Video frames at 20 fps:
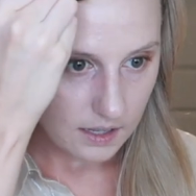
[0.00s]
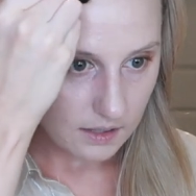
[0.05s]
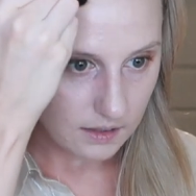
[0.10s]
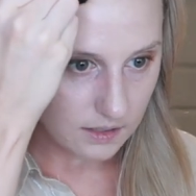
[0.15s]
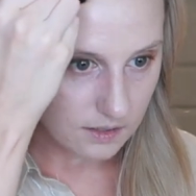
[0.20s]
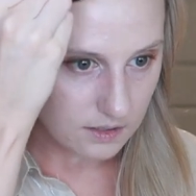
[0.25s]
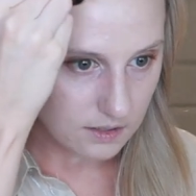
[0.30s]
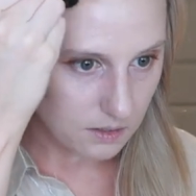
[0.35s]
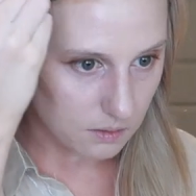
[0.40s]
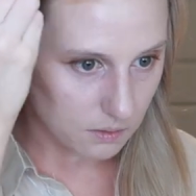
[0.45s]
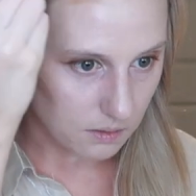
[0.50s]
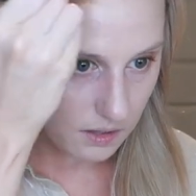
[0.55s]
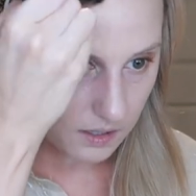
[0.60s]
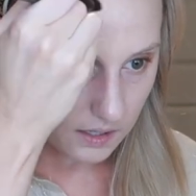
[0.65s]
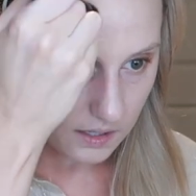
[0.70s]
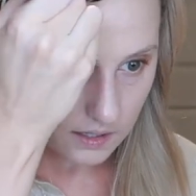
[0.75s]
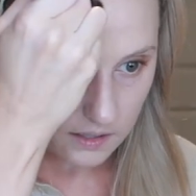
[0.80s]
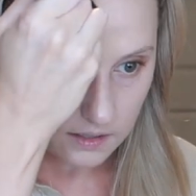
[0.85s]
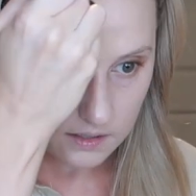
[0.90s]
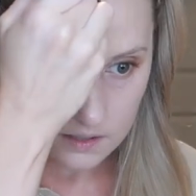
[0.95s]
Let's do
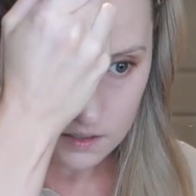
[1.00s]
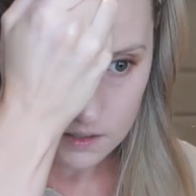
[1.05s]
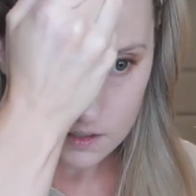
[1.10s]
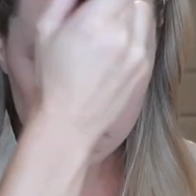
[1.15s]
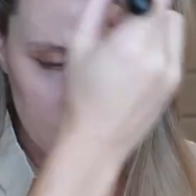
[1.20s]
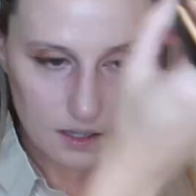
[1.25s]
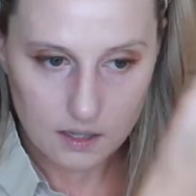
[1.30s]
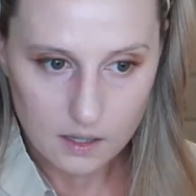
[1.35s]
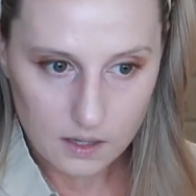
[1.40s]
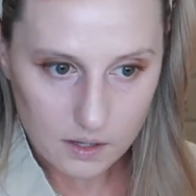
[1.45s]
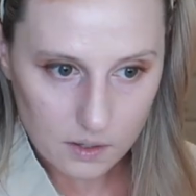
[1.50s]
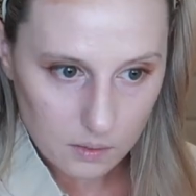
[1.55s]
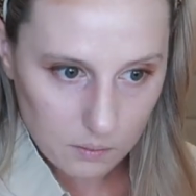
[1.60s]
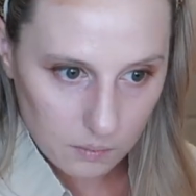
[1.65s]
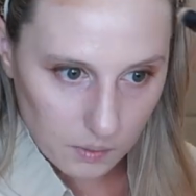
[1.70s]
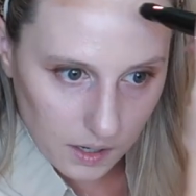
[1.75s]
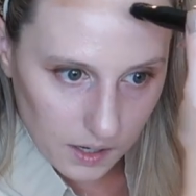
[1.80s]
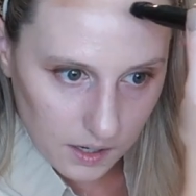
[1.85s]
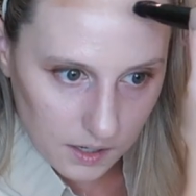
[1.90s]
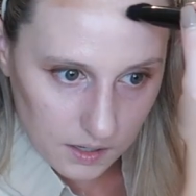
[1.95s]
this,
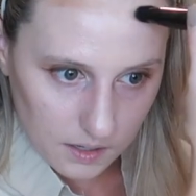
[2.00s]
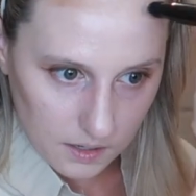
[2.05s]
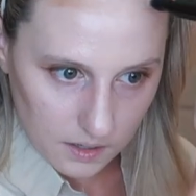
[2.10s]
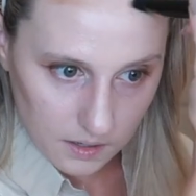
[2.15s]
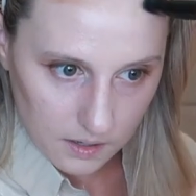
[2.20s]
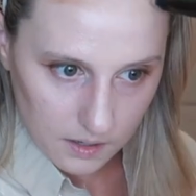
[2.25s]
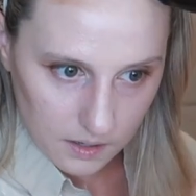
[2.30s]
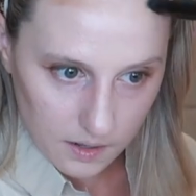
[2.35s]
right?